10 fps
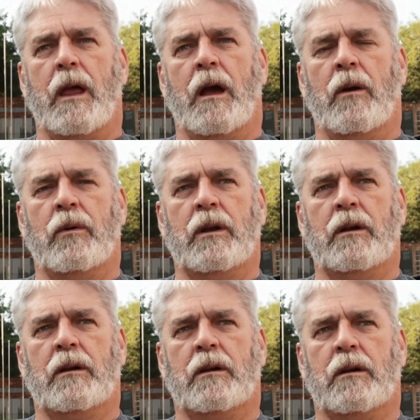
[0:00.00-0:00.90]
I want
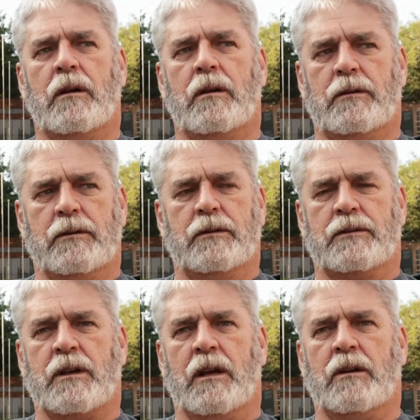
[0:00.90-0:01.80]
to
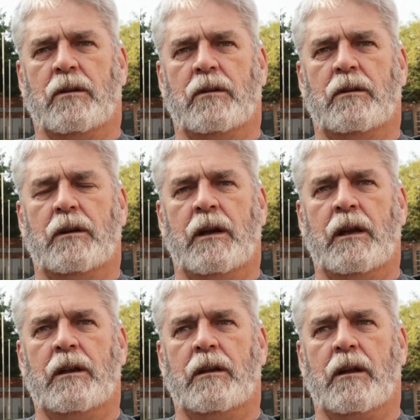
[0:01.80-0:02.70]
cycle,
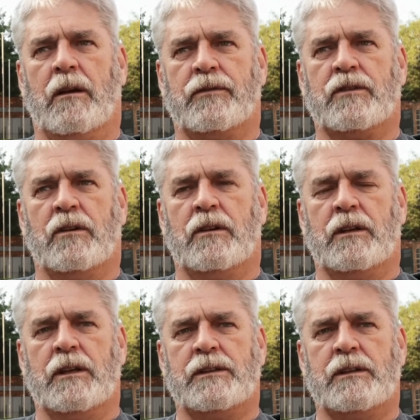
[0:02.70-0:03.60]
and I've started
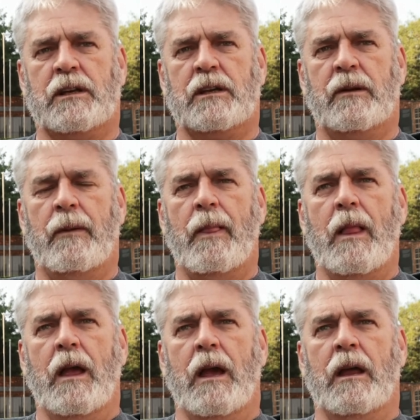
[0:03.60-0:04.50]
this thing,
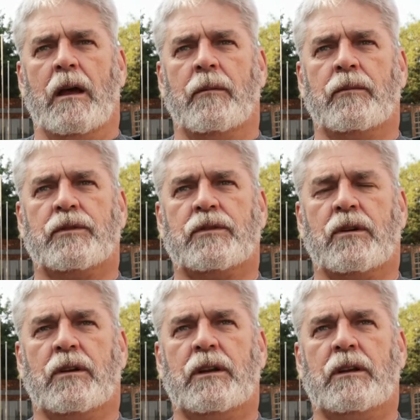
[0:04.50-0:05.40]
and I'm
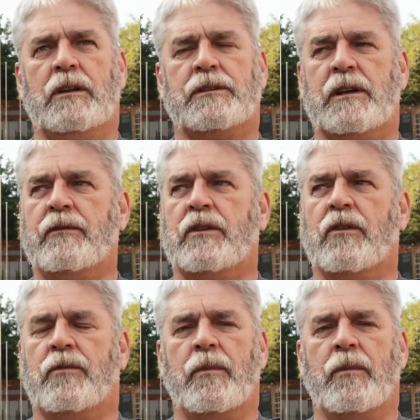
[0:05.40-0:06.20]
starting the 7th of